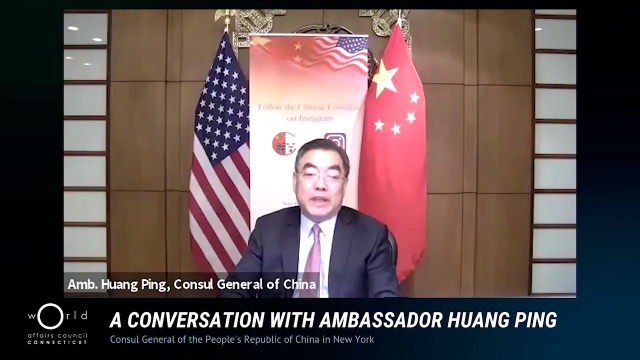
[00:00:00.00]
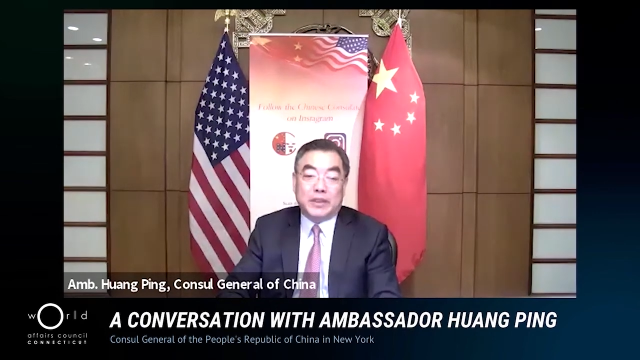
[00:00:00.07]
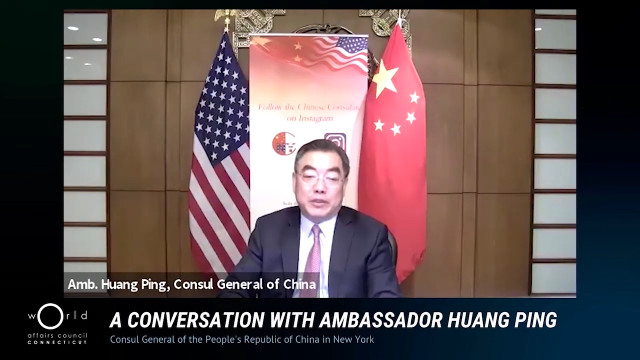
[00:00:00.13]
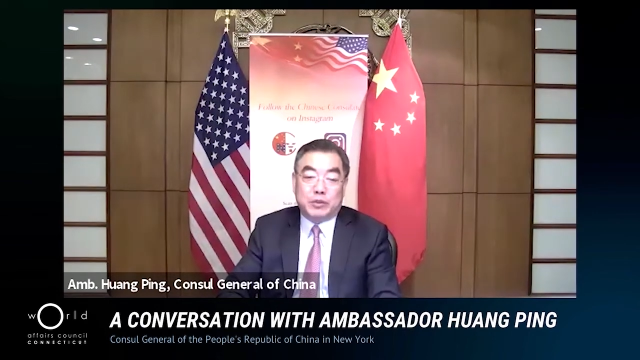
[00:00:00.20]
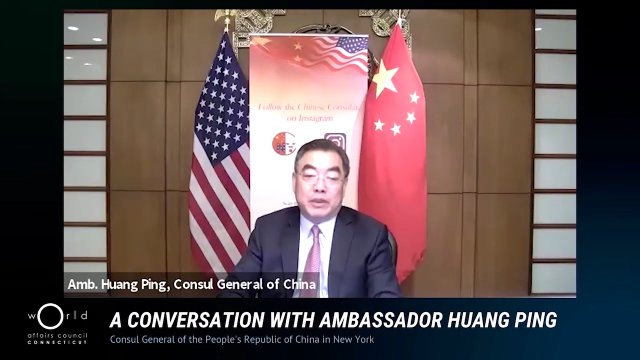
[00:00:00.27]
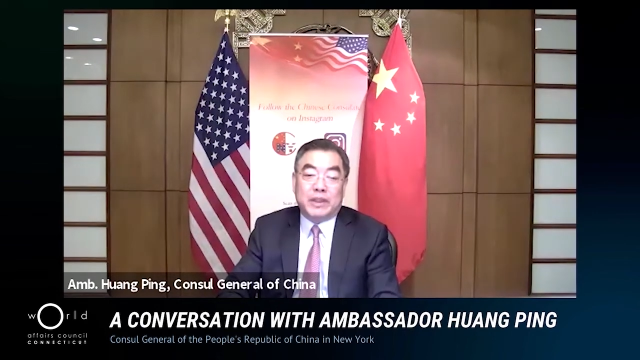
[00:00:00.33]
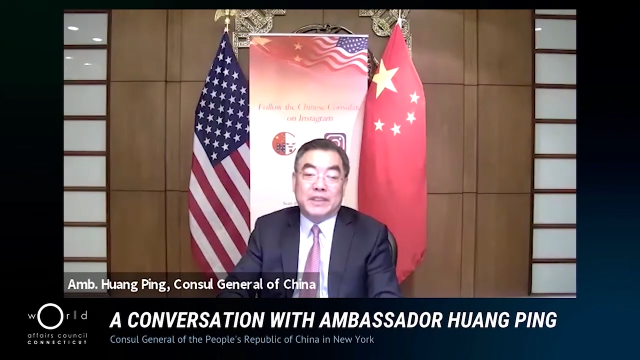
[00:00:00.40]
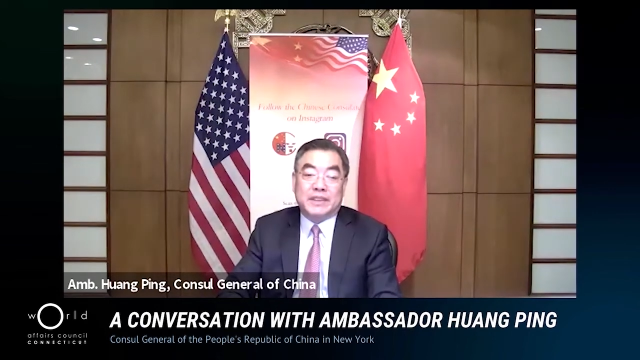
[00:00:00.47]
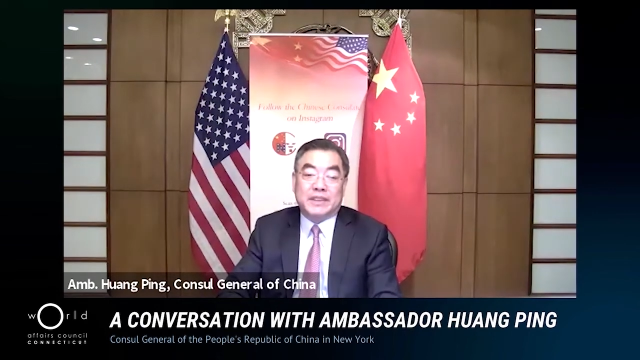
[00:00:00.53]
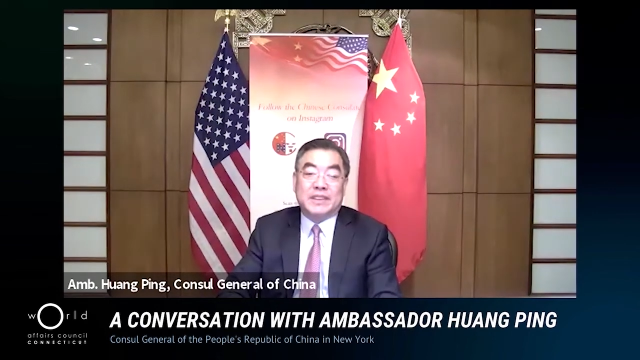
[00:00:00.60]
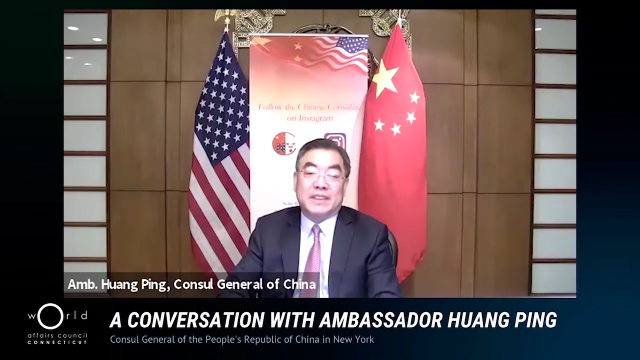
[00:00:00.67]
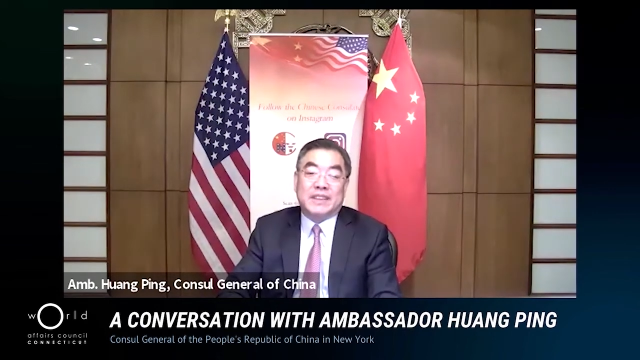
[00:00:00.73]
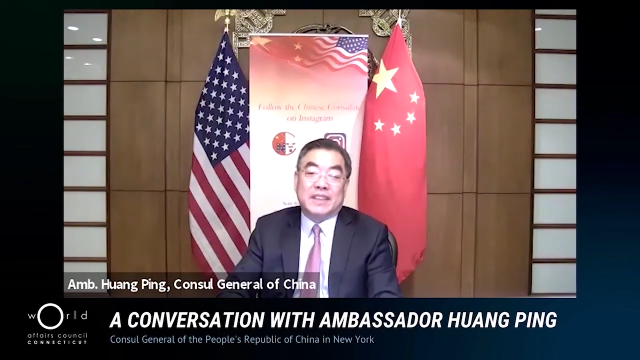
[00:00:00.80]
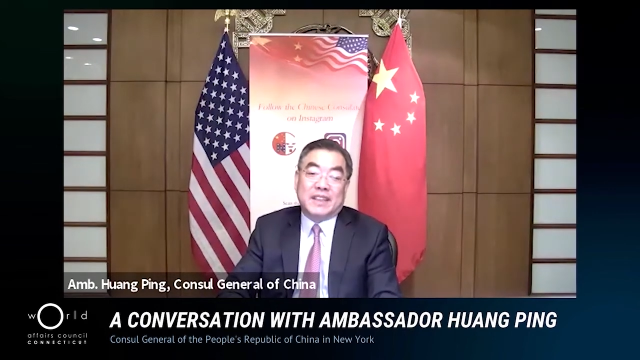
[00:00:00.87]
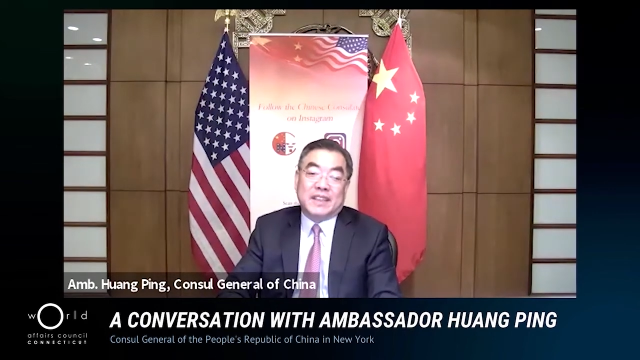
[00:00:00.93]
addressed
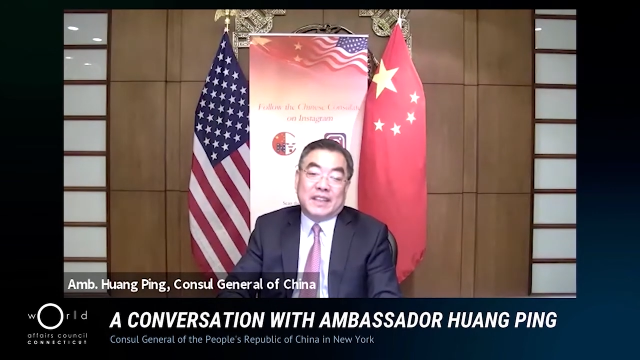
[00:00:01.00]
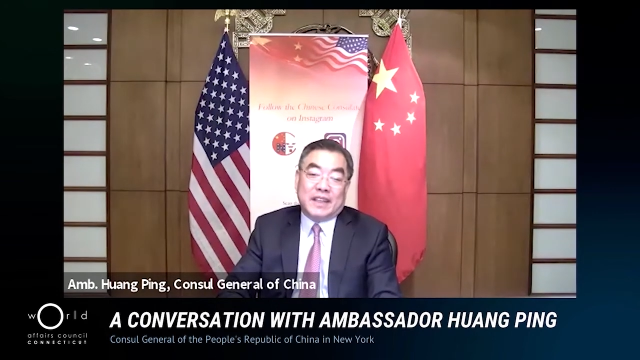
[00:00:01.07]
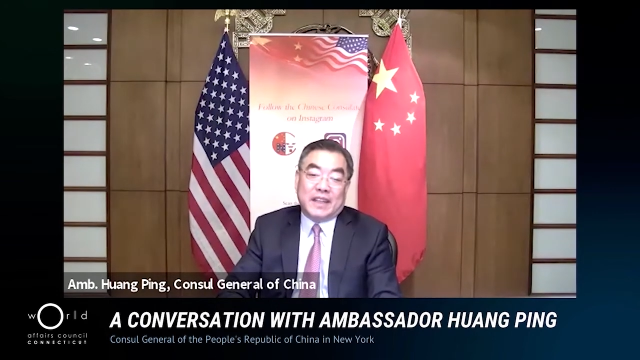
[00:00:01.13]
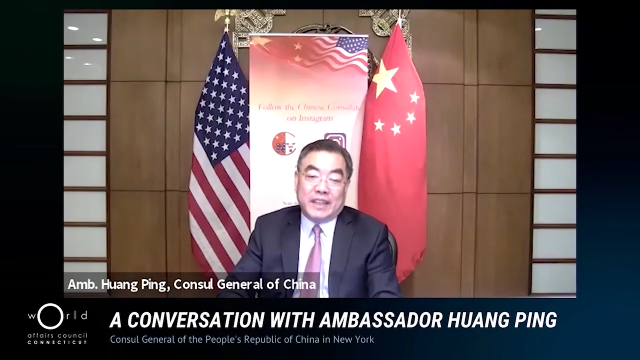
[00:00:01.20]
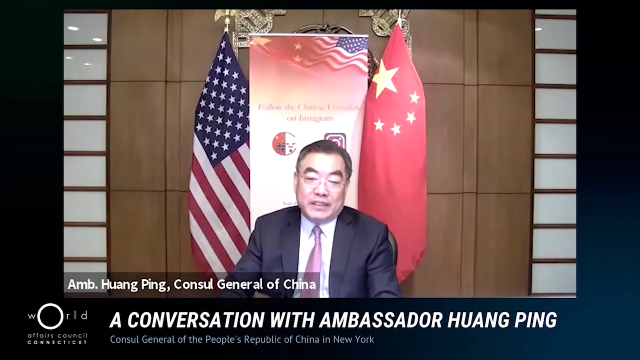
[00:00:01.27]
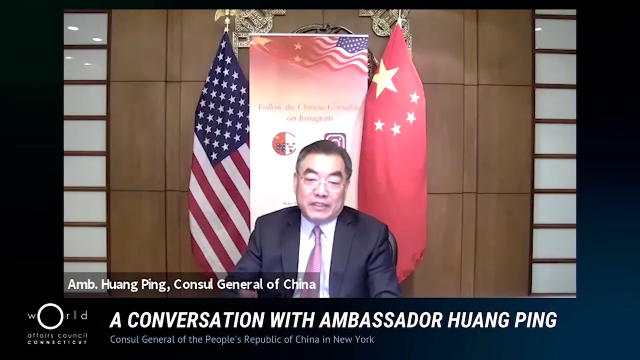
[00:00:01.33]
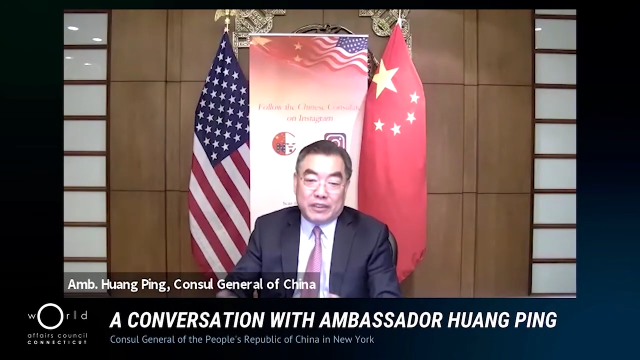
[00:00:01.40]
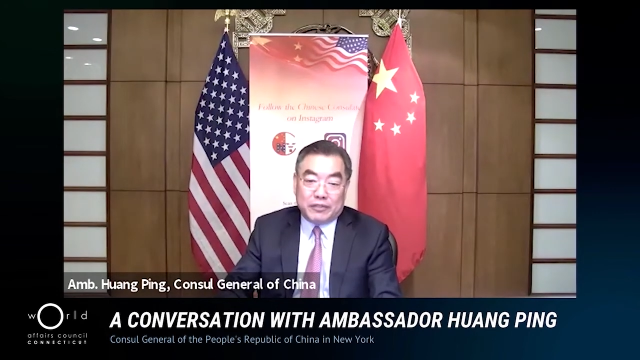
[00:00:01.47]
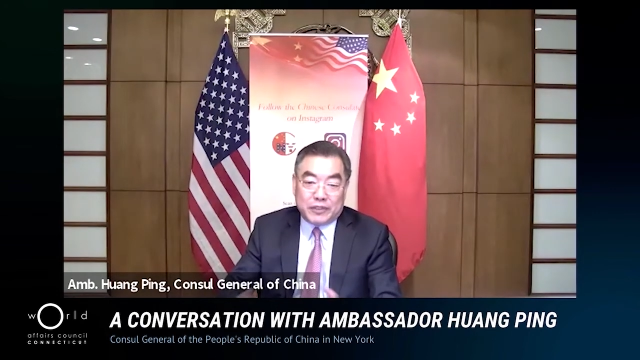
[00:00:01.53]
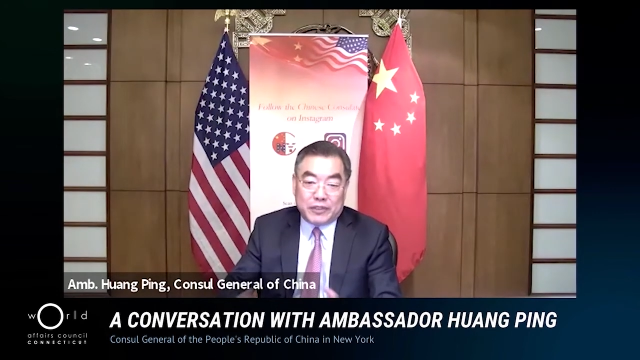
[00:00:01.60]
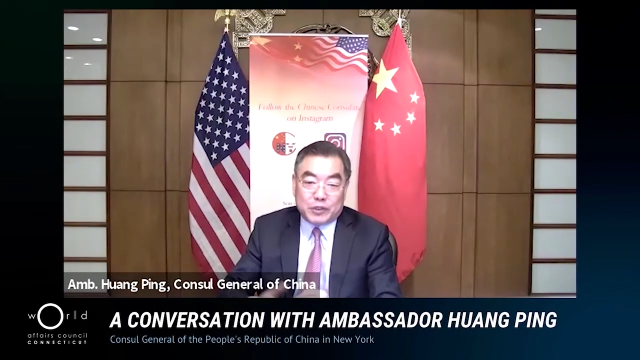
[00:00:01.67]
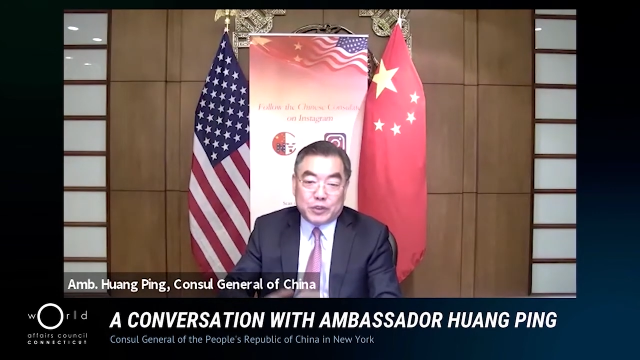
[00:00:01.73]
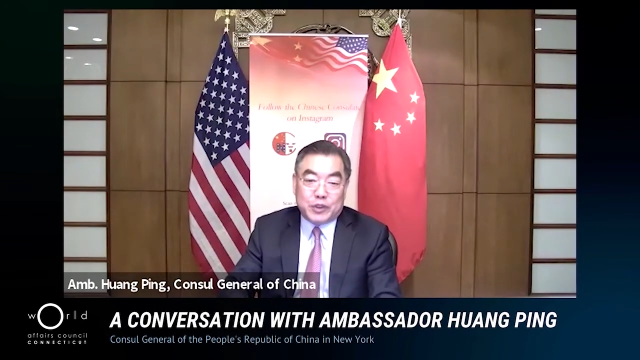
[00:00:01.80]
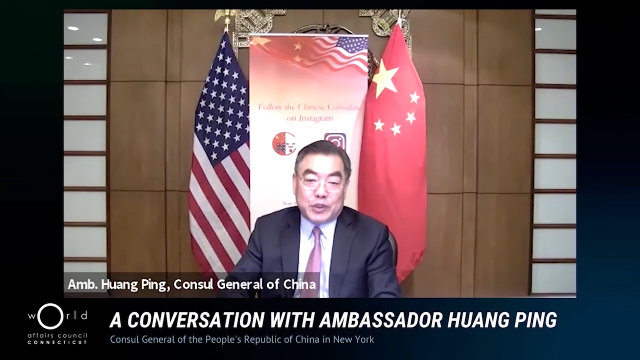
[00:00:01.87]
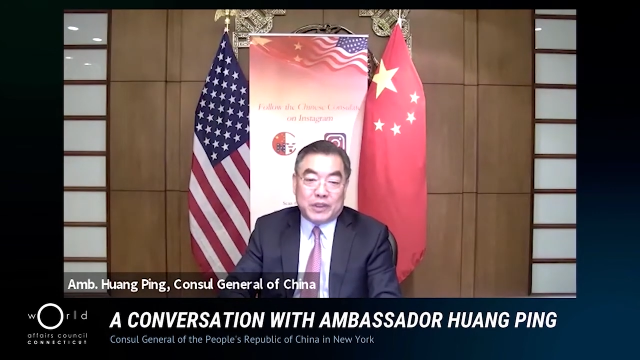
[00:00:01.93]
in the
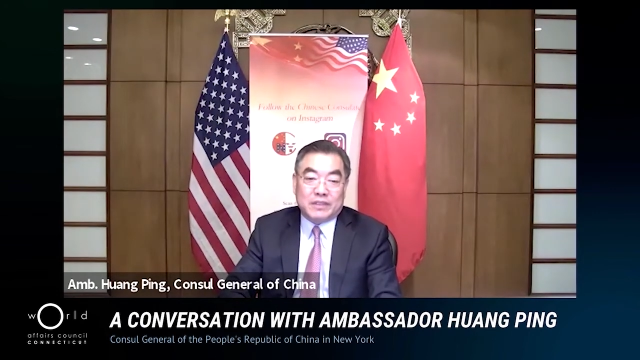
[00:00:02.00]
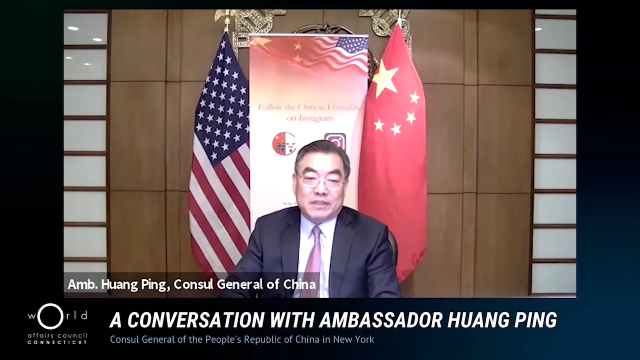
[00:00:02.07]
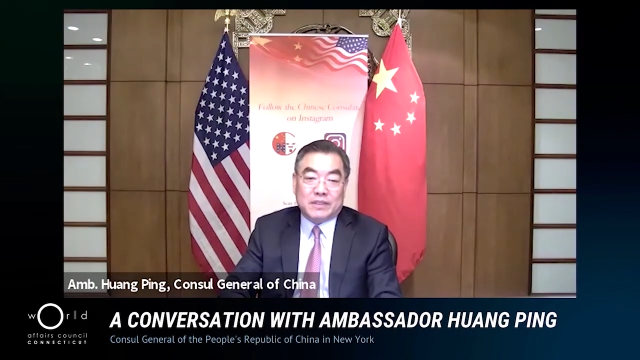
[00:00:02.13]
future.